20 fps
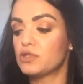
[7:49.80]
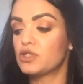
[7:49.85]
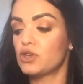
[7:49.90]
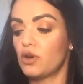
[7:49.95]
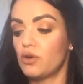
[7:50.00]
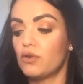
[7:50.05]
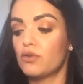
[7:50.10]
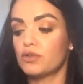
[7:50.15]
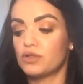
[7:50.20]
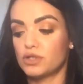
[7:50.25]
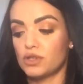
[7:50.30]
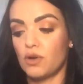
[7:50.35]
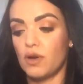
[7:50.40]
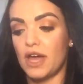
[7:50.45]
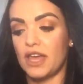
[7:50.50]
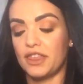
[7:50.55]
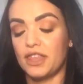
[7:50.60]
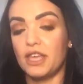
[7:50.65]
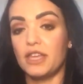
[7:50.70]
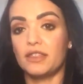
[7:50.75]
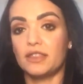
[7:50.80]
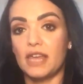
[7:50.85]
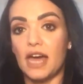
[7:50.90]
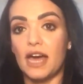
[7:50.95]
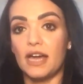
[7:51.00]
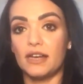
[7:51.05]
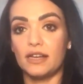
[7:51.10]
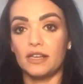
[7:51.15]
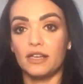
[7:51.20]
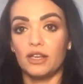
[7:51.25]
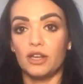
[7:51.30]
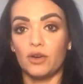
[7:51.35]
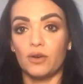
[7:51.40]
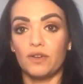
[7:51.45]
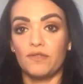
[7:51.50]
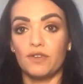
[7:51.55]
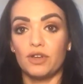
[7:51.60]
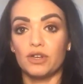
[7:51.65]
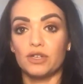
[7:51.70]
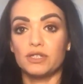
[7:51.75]
So I think that, you know,
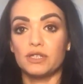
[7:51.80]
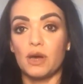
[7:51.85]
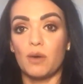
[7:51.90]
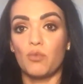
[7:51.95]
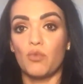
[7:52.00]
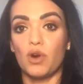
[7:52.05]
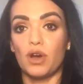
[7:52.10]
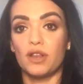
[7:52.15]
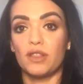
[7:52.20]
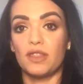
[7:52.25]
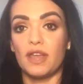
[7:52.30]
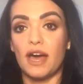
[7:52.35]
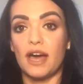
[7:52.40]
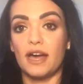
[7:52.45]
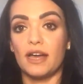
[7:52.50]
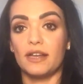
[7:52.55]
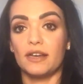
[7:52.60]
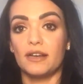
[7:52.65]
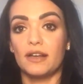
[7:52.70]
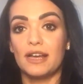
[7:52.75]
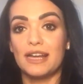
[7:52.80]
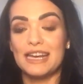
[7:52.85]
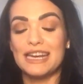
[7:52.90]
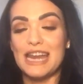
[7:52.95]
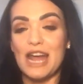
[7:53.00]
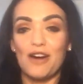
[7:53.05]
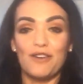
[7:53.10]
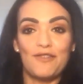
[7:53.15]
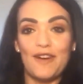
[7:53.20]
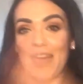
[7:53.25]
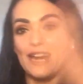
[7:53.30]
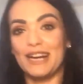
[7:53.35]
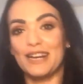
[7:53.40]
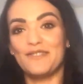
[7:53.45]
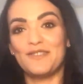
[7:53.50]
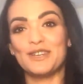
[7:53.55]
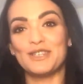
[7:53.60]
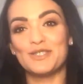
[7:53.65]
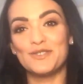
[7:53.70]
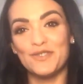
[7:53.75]
if you're someone that now finally
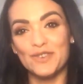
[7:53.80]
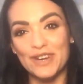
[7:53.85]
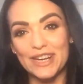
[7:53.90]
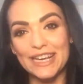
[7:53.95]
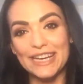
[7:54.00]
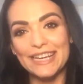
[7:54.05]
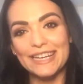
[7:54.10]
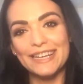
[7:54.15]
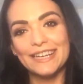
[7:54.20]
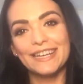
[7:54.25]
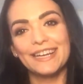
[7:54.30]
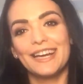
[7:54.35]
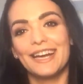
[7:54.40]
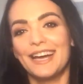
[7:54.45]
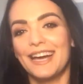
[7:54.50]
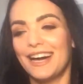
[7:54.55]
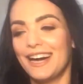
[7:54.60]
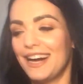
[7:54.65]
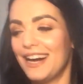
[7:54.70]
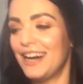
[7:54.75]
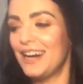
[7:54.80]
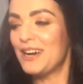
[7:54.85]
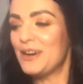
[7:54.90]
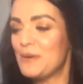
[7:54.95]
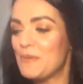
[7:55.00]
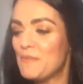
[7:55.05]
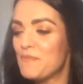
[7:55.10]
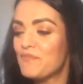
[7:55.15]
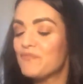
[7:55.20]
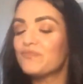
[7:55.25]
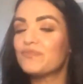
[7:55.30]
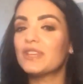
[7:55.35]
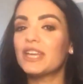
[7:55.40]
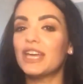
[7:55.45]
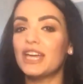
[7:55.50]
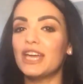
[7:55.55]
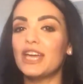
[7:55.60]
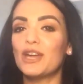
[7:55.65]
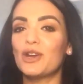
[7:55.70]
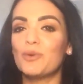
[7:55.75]
feels free,
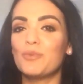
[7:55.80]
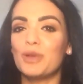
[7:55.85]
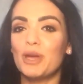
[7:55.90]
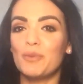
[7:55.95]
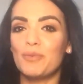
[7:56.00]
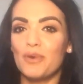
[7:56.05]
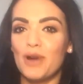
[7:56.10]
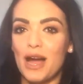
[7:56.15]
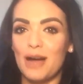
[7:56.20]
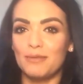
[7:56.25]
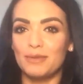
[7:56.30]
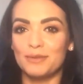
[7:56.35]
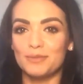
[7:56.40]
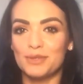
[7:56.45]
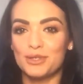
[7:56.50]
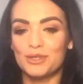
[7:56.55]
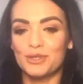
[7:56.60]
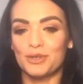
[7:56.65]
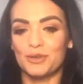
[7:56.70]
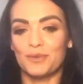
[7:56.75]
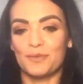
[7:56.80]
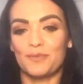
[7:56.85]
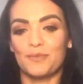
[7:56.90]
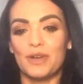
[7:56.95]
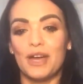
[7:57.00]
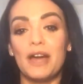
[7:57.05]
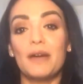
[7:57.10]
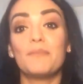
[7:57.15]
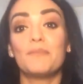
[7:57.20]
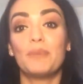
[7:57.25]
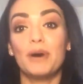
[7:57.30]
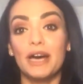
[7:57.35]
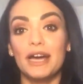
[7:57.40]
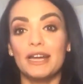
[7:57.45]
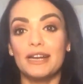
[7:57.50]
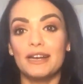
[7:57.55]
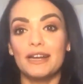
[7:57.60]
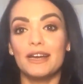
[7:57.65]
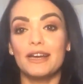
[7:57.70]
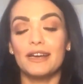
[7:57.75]
it'll be a problem too.
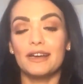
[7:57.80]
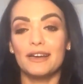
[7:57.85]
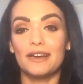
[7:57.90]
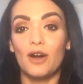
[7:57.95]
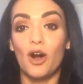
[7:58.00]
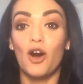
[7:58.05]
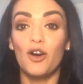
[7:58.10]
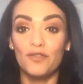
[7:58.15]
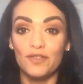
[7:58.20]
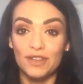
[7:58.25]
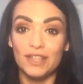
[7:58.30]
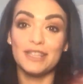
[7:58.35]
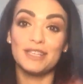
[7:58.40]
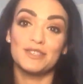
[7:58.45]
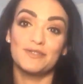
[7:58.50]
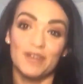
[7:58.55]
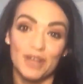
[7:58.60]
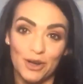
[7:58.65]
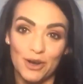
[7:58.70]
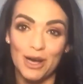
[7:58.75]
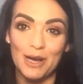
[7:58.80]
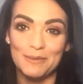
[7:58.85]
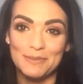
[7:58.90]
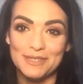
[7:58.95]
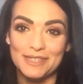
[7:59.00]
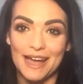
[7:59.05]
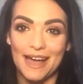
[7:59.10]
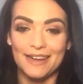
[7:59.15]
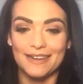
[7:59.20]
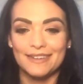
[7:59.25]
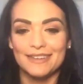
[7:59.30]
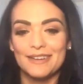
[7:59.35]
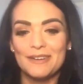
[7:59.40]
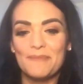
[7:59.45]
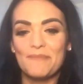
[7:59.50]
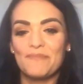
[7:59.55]
But hopefully this video helps that.